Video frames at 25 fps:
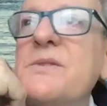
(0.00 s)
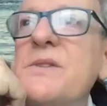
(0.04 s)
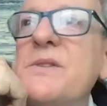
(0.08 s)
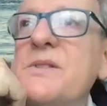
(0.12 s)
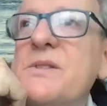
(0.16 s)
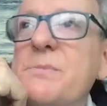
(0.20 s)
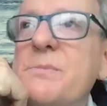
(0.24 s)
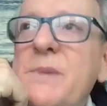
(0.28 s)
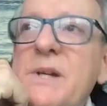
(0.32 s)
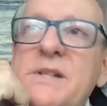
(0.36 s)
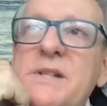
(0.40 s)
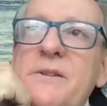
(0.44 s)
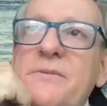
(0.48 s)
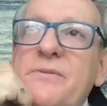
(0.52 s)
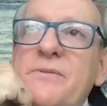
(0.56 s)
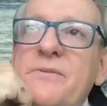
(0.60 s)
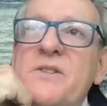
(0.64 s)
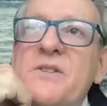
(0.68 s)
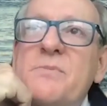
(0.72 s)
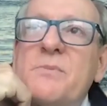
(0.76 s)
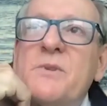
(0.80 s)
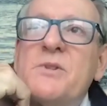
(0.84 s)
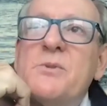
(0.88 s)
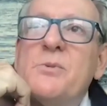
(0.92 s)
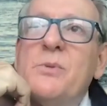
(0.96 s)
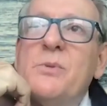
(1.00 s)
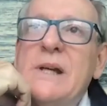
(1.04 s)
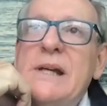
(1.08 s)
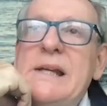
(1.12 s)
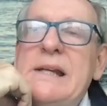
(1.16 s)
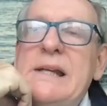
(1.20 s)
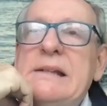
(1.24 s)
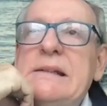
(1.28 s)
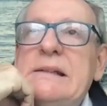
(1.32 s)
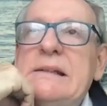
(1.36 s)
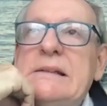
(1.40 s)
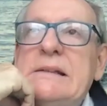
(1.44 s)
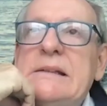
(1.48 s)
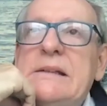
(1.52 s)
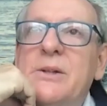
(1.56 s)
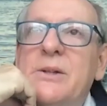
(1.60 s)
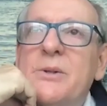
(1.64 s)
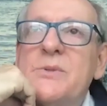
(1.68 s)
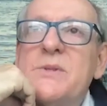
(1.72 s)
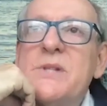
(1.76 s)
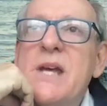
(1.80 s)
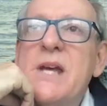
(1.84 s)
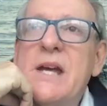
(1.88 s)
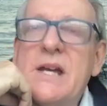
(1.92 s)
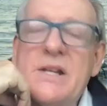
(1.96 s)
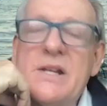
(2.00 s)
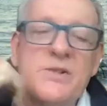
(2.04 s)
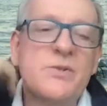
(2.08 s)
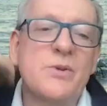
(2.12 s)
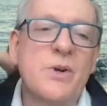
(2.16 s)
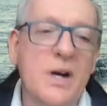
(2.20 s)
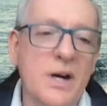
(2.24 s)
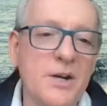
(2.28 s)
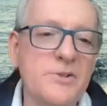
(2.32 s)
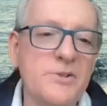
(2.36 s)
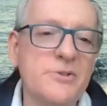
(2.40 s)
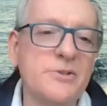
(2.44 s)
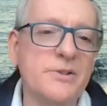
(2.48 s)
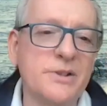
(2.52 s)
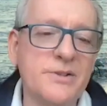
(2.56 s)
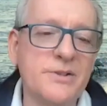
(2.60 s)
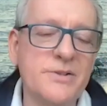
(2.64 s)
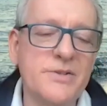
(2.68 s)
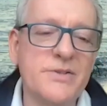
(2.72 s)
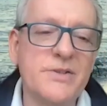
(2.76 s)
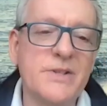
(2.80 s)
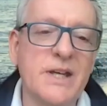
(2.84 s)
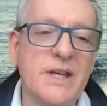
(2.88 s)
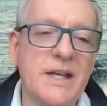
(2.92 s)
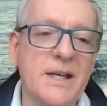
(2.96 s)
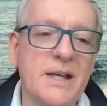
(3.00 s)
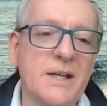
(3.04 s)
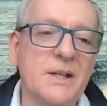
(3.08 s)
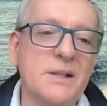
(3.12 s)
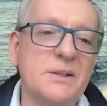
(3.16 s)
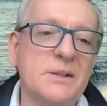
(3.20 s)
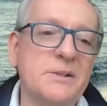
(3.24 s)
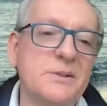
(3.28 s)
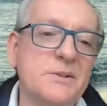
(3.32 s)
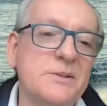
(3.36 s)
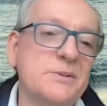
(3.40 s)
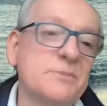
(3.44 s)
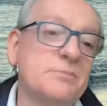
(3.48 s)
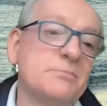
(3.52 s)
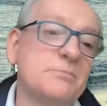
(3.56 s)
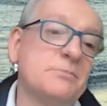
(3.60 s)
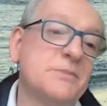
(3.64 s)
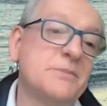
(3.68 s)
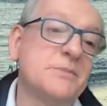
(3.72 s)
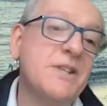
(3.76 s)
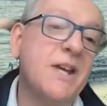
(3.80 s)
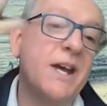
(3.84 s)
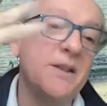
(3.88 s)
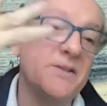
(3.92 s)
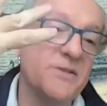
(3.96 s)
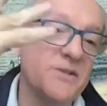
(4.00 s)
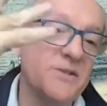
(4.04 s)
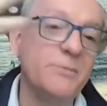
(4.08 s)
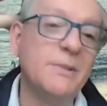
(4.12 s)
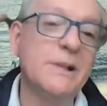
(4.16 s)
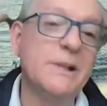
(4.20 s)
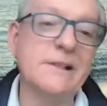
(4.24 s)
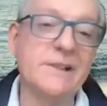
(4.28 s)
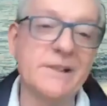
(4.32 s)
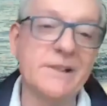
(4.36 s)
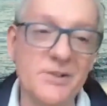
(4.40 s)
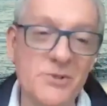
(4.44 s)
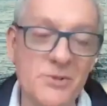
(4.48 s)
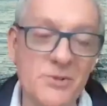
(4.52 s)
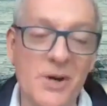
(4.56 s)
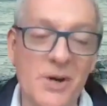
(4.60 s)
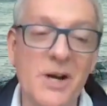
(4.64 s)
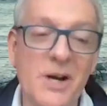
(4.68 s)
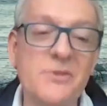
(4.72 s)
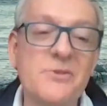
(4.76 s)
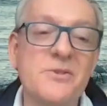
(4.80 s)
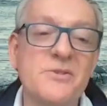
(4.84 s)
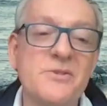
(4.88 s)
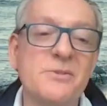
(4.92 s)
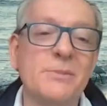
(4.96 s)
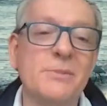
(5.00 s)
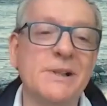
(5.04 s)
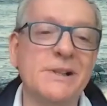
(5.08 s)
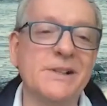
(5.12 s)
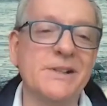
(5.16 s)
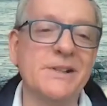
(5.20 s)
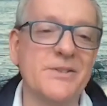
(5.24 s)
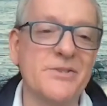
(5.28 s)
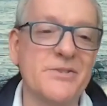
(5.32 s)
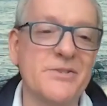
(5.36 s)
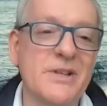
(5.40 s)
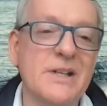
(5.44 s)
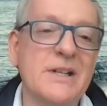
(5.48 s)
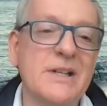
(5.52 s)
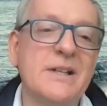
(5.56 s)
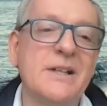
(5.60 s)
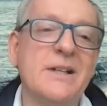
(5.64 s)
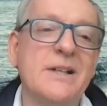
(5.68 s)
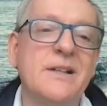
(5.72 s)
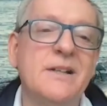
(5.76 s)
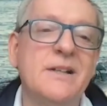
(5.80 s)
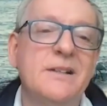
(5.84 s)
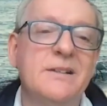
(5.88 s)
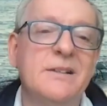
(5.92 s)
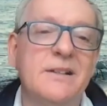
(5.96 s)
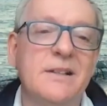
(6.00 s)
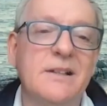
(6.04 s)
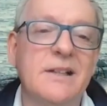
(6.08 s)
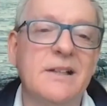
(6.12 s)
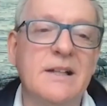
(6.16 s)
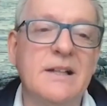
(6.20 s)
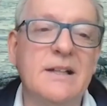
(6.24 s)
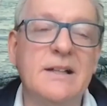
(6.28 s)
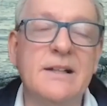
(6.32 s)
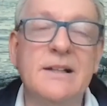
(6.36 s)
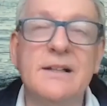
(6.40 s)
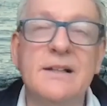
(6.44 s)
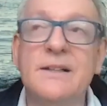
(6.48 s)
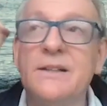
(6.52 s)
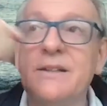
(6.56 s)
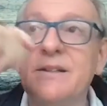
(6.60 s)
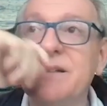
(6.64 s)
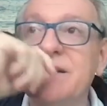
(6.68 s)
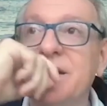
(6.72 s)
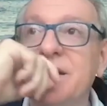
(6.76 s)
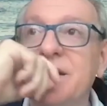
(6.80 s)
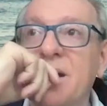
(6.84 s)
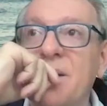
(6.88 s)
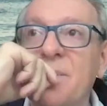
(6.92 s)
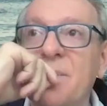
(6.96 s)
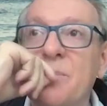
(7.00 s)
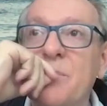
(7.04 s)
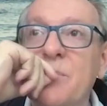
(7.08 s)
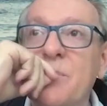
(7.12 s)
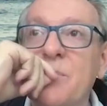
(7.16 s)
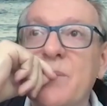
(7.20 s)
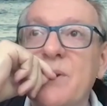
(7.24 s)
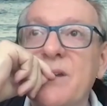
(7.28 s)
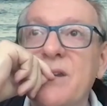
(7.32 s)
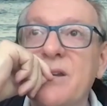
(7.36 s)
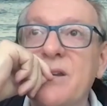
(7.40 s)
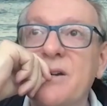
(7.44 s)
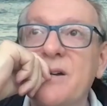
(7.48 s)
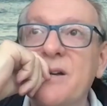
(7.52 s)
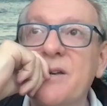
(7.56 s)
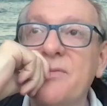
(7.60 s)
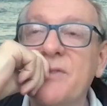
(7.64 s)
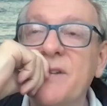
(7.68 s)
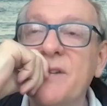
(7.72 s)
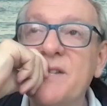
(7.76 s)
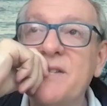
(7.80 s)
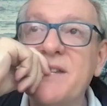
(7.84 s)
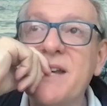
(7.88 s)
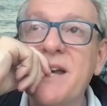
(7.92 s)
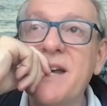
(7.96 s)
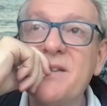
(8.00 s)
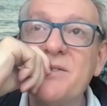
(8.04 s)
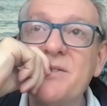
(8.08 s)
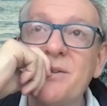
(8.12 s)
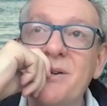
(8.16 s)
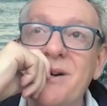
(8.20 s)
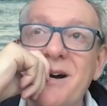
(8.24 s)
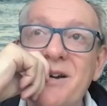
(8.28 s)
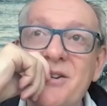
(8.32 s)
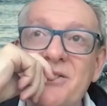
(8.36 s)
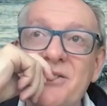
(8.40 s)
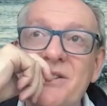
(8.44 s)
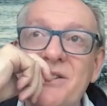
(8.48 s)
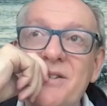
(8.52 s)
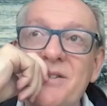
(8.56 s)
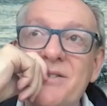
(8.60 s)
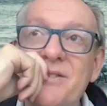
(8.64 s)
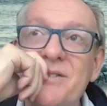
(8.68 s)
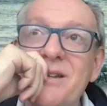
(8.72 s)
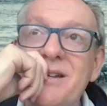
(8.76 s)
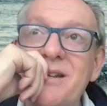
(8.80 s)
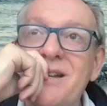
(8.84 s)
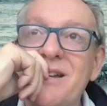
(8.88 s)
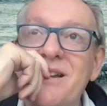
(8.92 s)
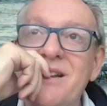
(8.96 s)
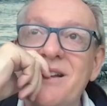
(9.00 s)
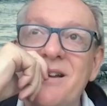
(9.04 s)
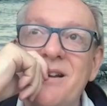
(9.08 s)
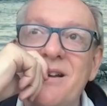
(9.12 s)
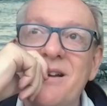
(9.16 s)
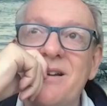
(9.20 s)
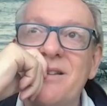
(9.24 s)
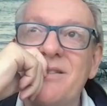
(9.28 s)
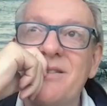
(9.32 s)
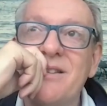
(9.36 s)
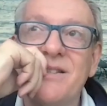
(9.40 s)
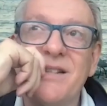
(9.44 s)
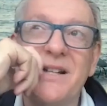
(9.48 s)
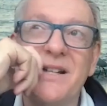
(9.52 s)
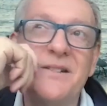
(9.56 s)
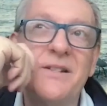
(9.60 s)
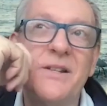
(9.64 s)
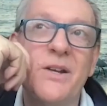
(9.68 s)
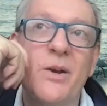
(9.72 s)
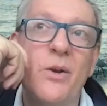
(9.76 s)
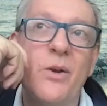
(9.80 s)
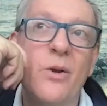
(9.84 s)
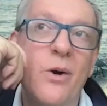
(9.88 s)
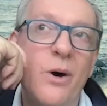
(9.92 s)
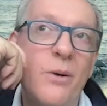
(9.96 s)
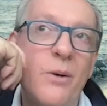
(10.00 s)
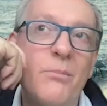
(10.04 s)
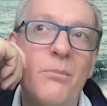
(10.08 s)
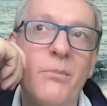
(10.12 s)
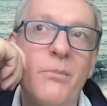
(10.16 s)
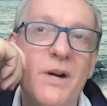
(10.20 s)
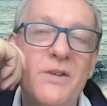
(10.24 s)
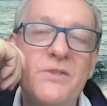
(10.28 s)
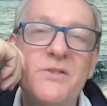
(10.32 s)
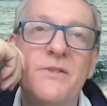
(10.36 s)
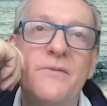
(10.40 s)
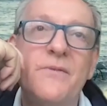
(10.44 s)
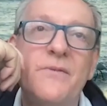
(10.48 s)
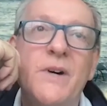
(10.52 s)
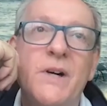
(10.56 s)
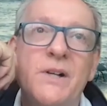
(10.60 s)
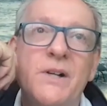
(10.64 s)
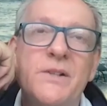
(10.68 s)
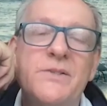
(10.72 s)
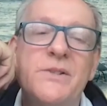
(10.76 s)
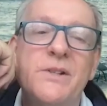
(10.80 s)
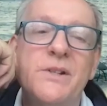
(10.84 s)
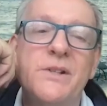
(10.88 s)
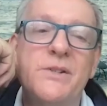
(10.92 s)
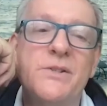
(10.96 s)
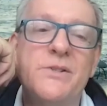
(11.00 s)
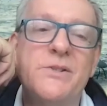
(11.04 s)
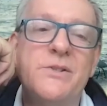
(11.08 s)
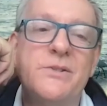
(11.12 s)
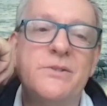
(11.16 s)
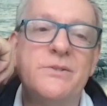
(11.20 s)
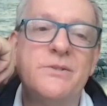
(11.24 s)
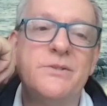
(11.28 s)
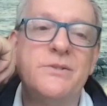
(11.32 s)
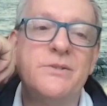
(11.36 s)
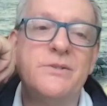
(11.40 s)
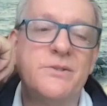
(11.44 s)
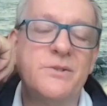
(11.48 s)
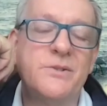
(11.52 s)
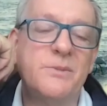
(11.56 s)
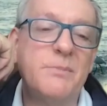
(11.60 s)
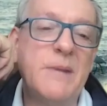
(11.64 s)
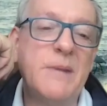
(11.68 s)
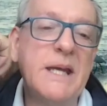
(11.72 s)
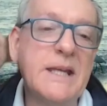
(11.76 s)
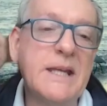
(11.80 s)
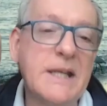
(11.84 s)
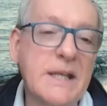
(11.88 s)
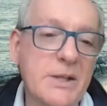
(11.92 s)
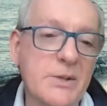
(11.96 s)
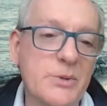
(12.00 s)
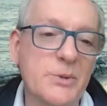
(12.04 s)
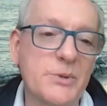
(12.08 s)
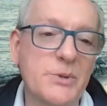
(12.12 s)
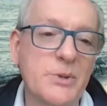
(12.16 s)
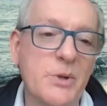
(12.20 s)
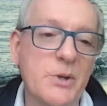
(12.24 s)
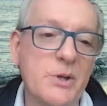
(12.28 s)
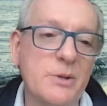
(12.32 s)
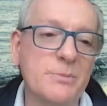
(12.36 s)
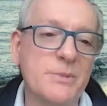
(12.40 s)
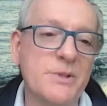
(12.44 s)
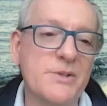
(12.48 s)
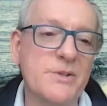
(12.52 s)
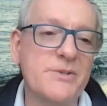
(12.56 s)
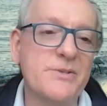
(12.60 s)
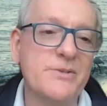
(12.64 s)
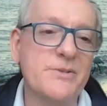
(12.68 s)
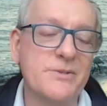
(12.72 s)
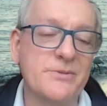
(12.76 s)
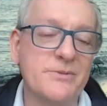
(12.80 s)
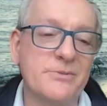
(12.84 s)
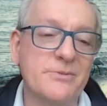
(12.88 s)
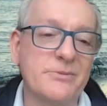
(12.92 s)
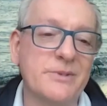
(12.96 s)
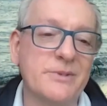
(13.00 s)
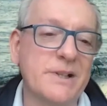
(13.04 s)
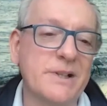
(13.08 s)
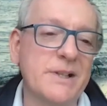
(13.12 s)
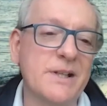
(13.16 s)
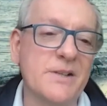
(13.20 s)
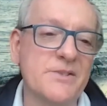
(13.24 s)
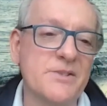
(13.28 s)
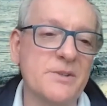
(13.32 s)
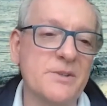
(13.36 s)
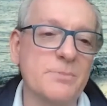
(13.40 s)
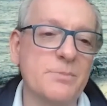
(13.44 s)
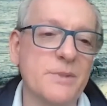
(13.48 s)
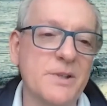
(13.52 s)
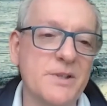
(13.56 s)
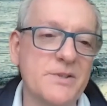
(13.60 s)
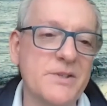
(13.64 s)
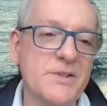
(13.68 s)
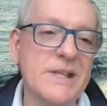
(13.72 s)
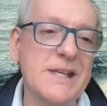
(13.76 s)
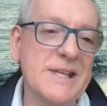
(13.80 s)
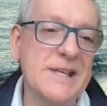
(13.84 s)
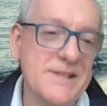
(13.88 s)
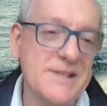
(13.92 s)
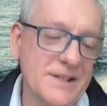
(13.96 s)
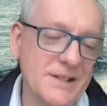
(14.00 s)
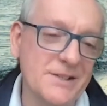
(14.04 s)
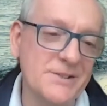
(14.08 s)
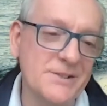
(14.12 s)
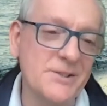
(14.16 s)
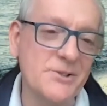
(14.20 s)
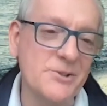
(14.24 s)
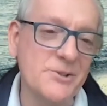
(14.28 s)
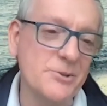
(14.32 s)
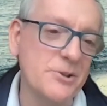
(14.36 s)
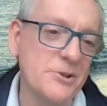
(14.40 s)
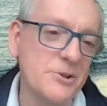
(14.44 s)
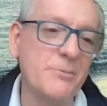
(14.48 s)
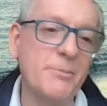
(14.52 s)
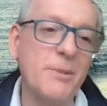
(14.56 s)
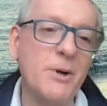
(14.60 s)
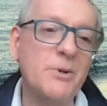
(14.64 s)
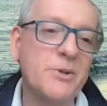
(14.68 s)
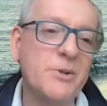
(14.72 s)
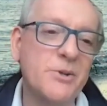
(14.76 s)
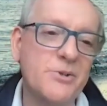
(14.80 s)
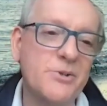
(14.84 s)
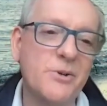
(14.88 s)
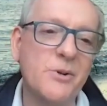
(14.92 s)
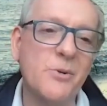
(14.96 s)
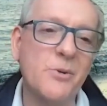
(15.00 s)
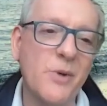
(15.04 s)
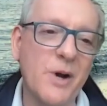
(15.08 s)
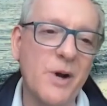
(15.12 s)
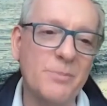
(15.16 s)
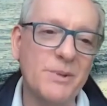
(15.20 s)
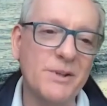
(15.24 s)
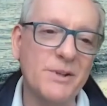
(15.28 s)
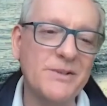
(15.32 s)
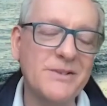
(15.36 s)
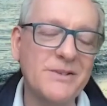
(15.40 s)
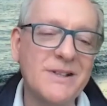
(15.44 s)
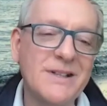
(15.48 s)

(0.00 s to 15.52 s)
a big difference between tens or hundreds and tens of millions or hundreds of millions, and if it's tens or hundreds, there's actually not much advantage to making it autonomous, right? It's easier to do a remote control weapon.